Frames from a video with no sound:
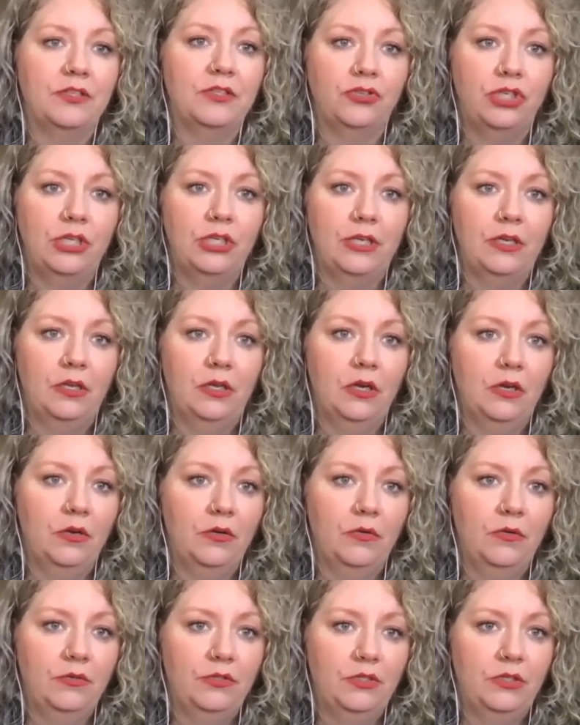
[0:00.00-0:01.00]
so she could
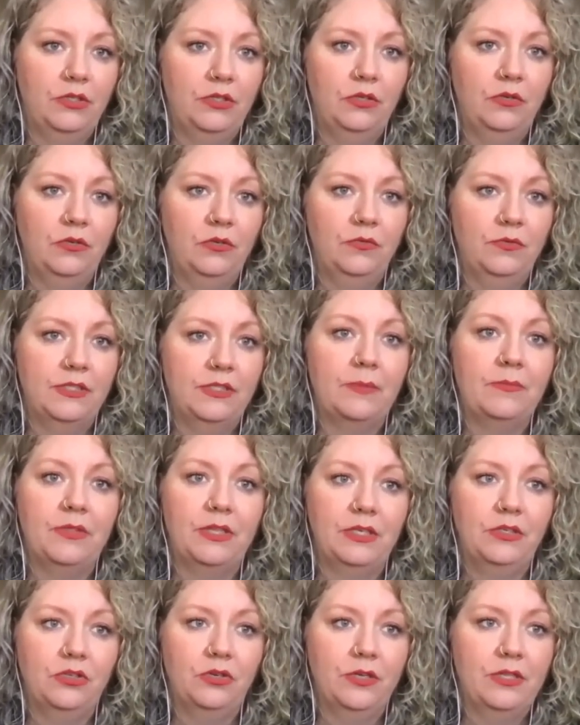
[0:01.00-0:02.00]
go to
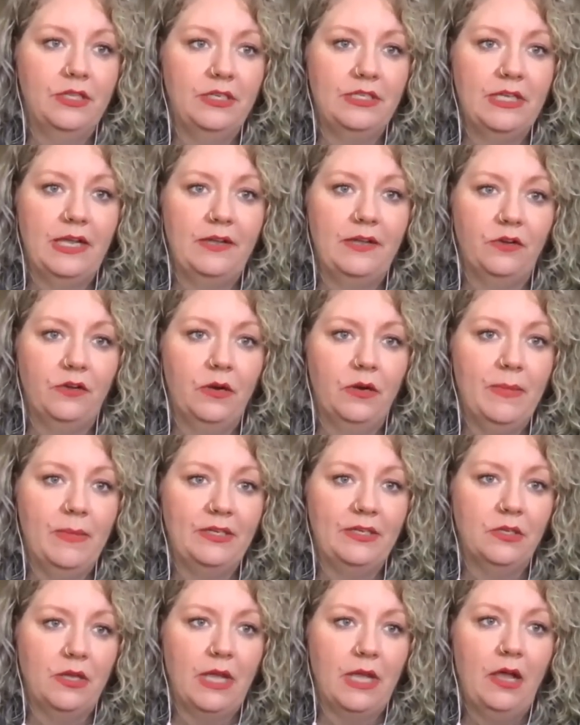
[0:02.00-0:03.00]
something during the day for her
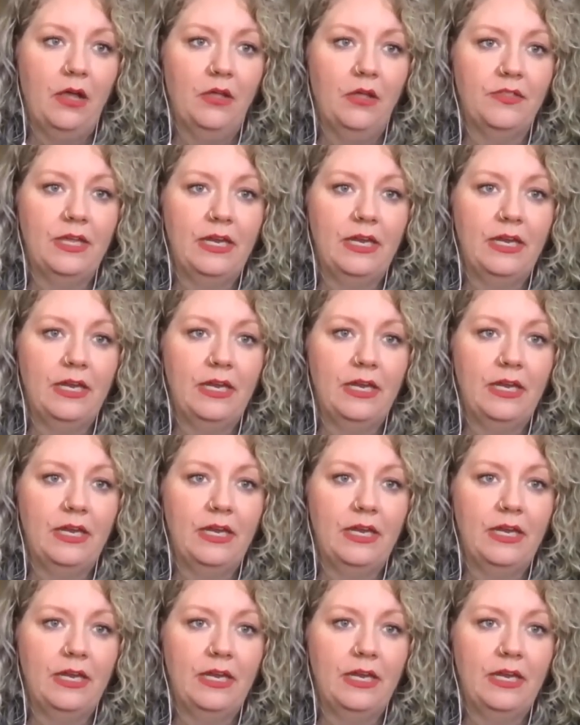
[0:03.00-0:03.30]
mental health.